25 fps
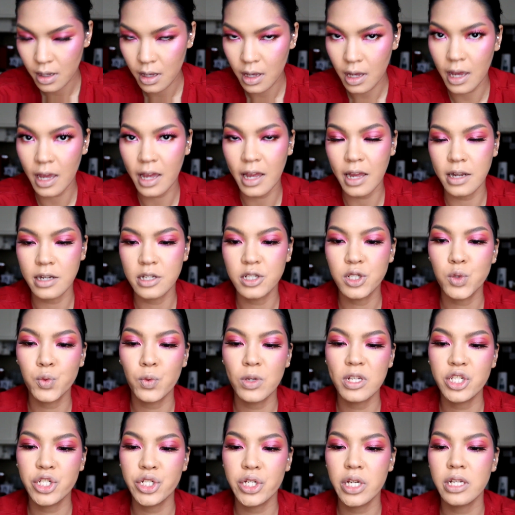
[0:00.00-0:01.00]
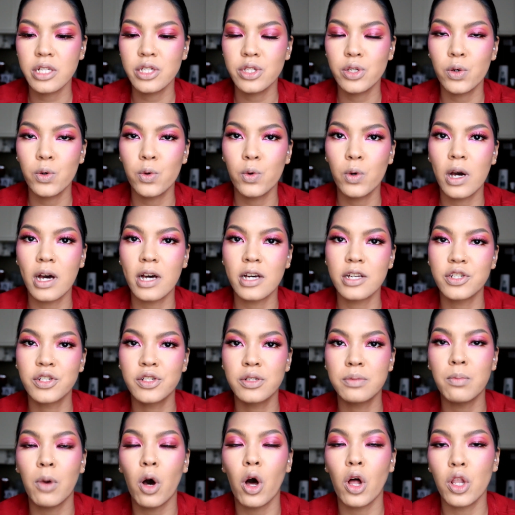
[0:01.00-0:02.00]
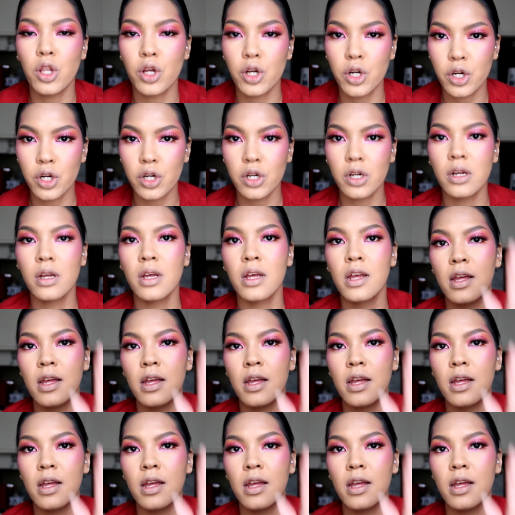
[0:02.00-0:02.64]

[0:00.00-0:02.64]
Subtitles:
And switching to a smaller